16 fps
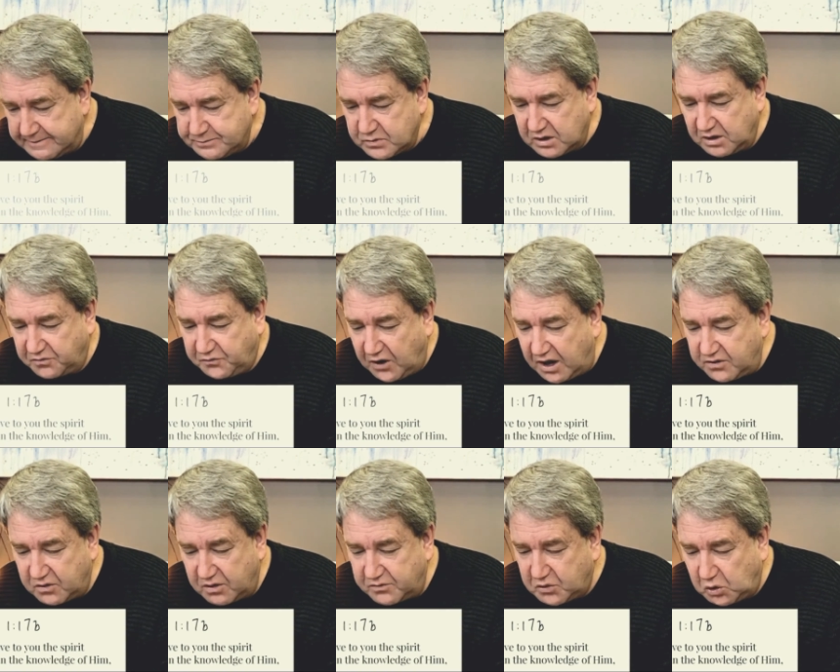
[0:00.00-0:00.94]
the
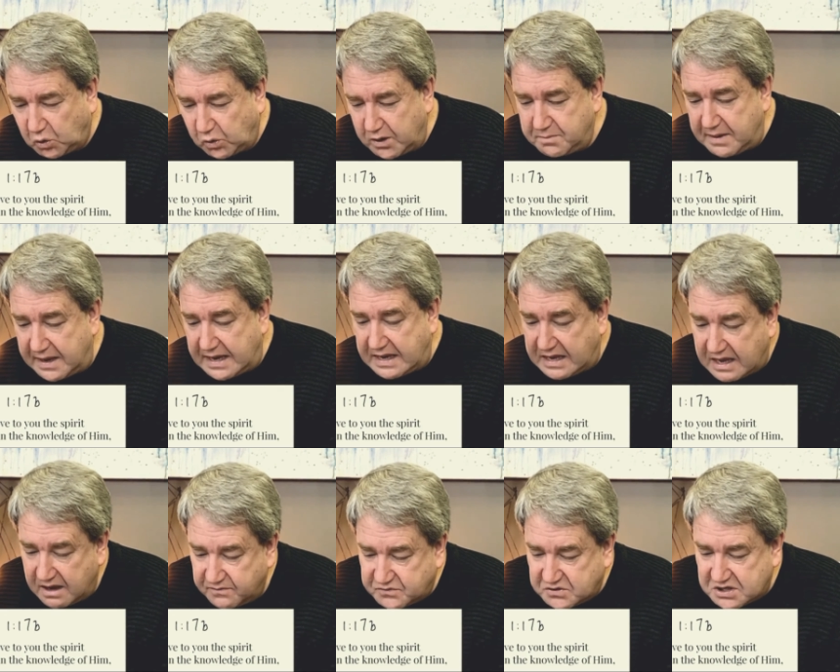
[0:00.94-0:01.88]
Father of glory may
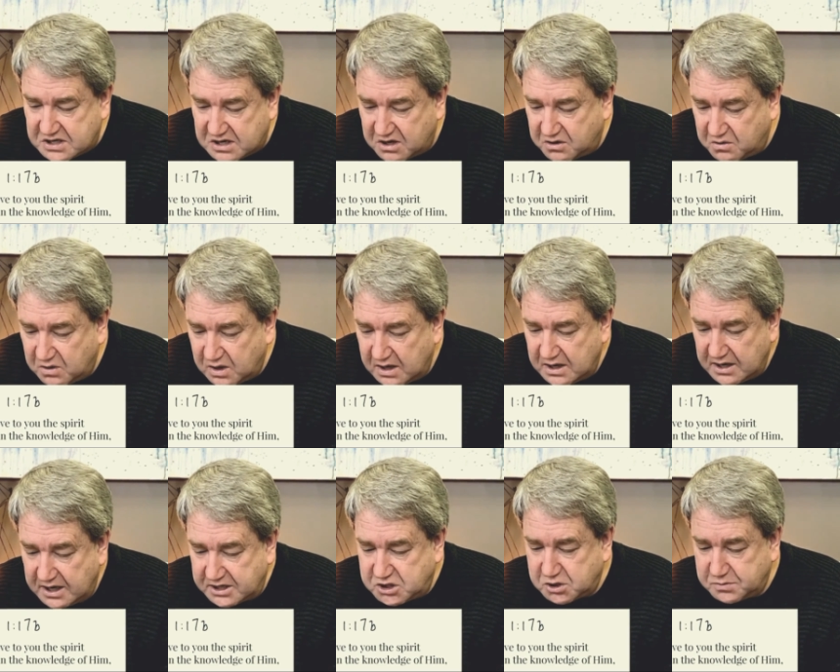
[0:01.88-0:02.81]
give to you
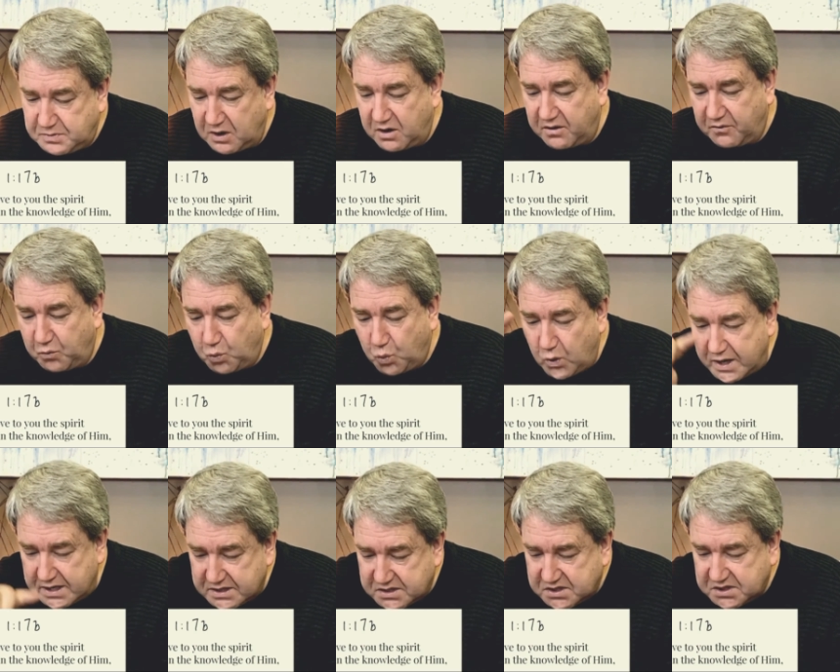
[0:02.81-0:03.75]
a spirit of
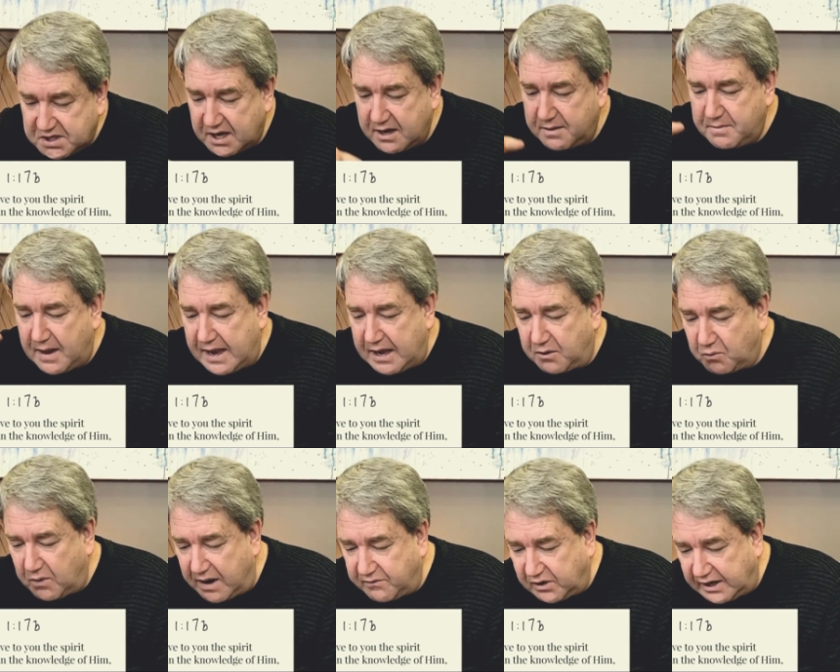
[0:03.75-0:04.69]
wisdom and
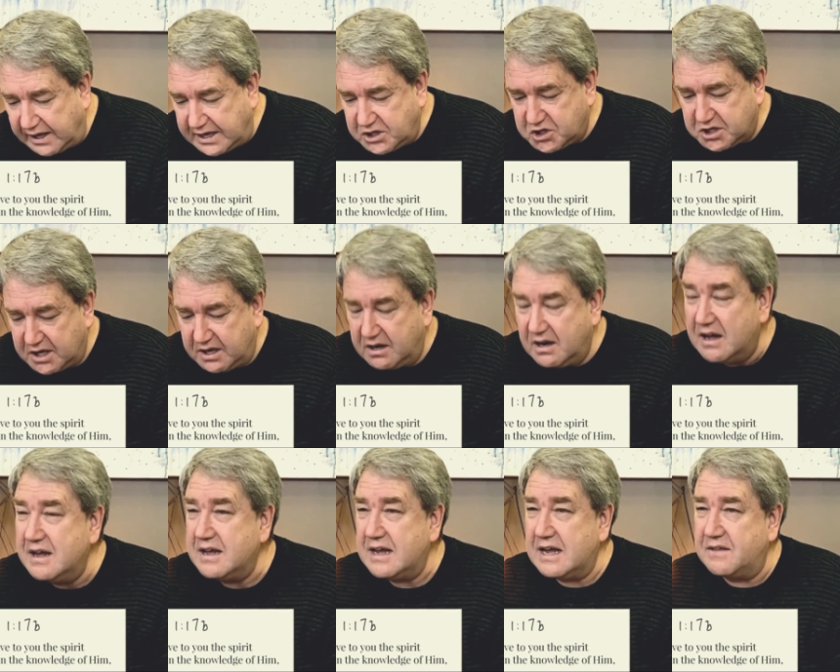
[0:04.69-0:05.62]
revelation
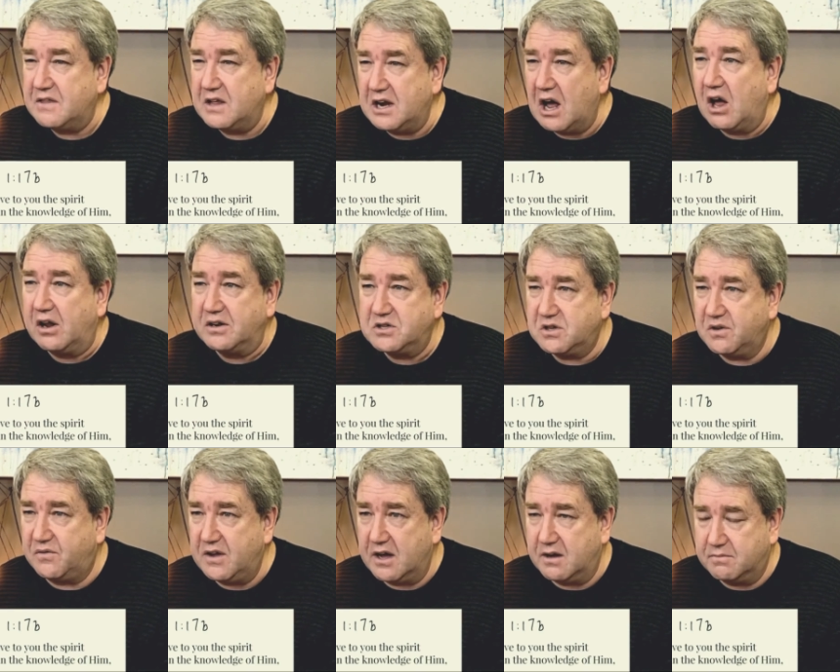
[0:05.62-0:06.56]
in the knowledge
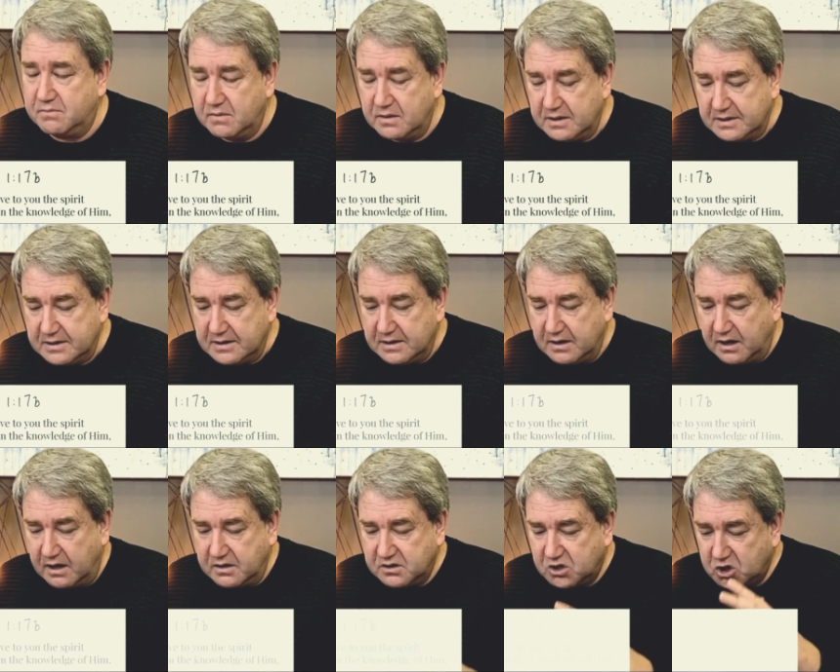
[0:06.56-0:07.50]
of Him.
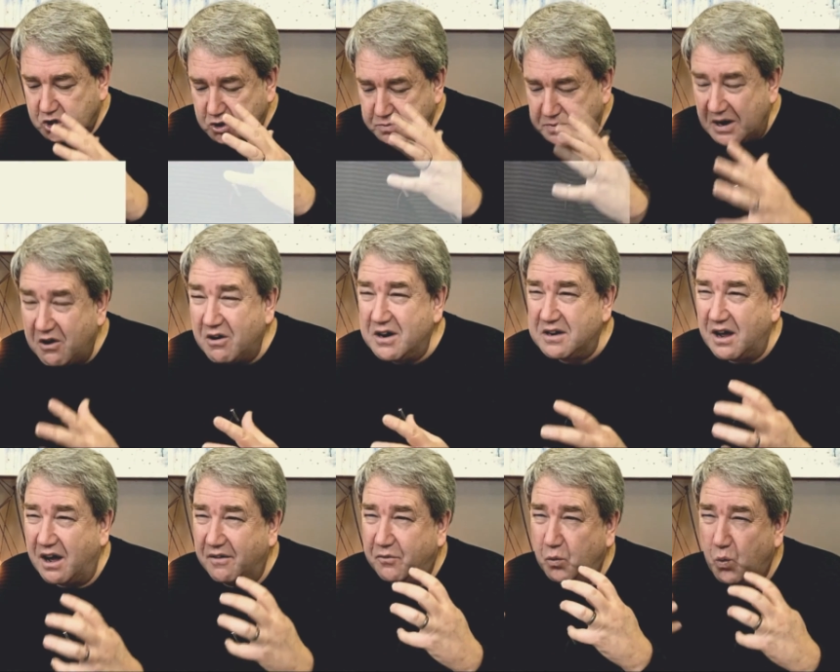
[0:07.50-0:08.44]
Spirit
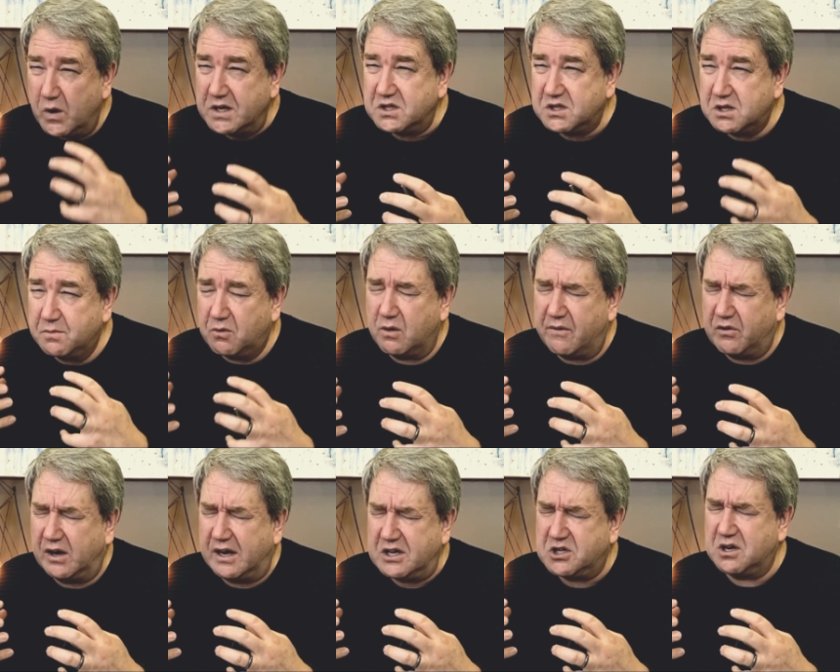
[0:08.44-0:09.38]
of wisdom and
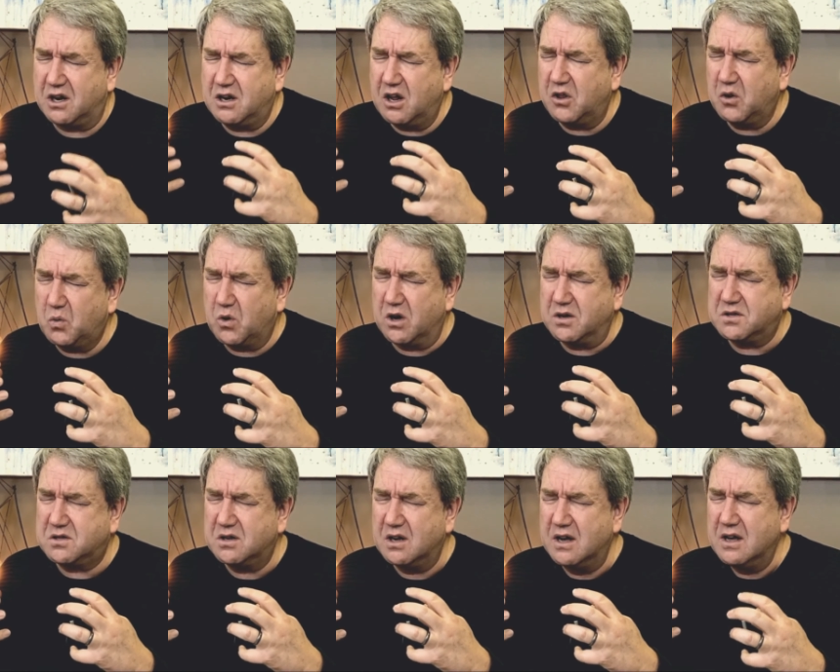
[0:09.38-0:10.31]
revelation. In other
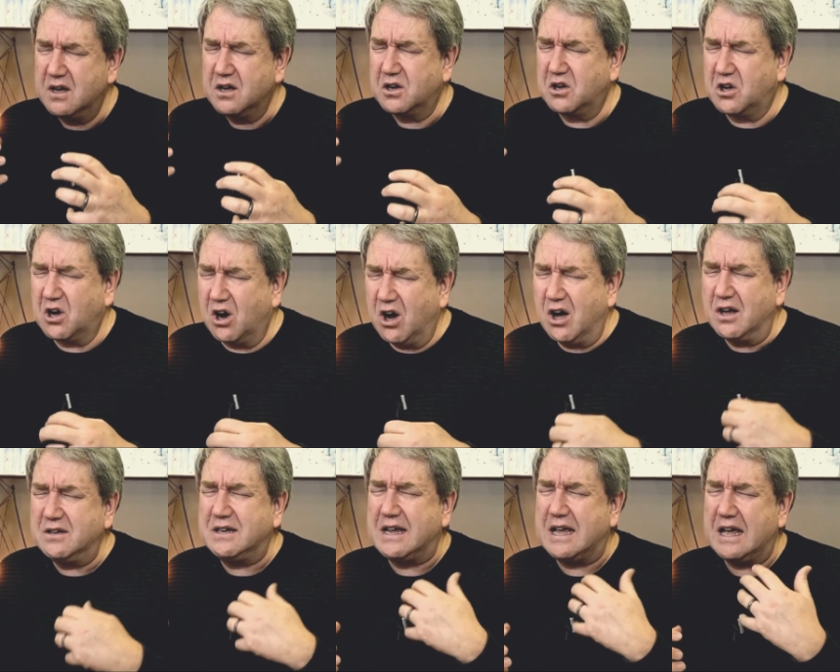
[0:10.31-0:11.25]
words,
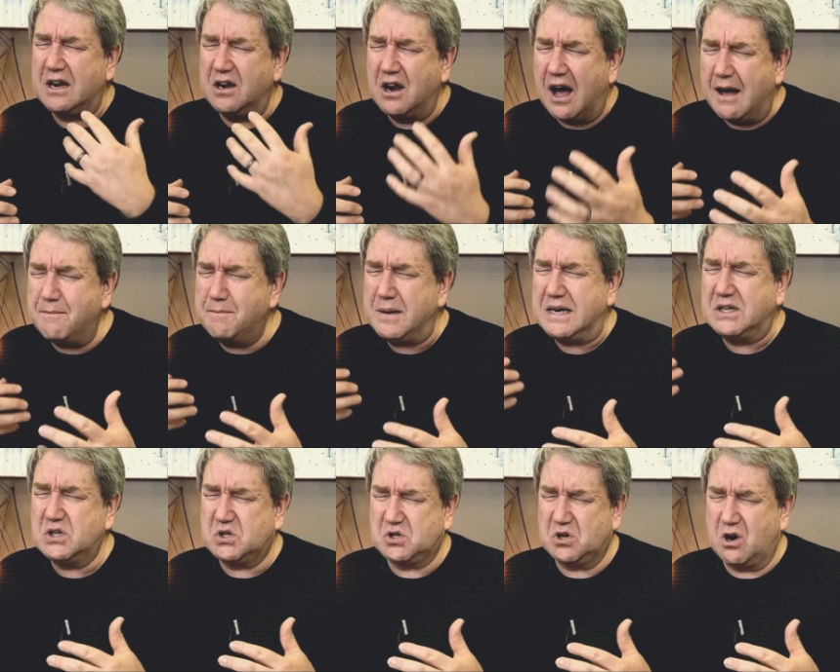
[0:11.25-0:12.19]
God cannot be
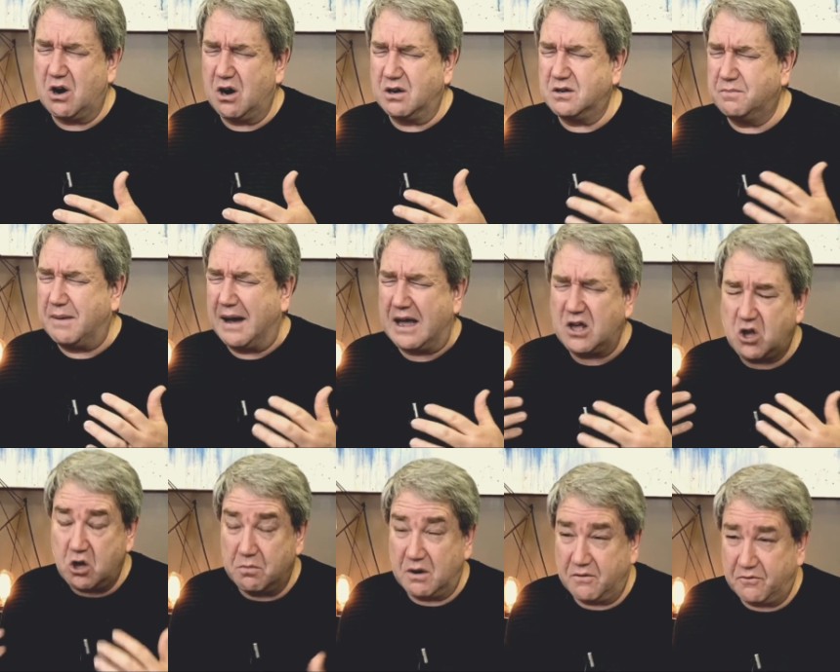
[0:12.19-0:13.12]
discerned by
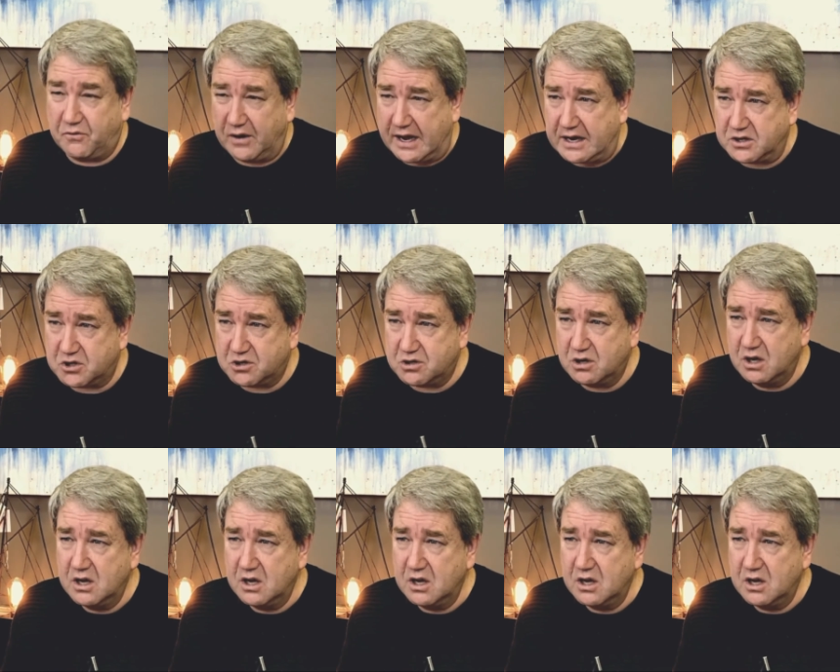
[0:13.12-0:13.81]
human flesh.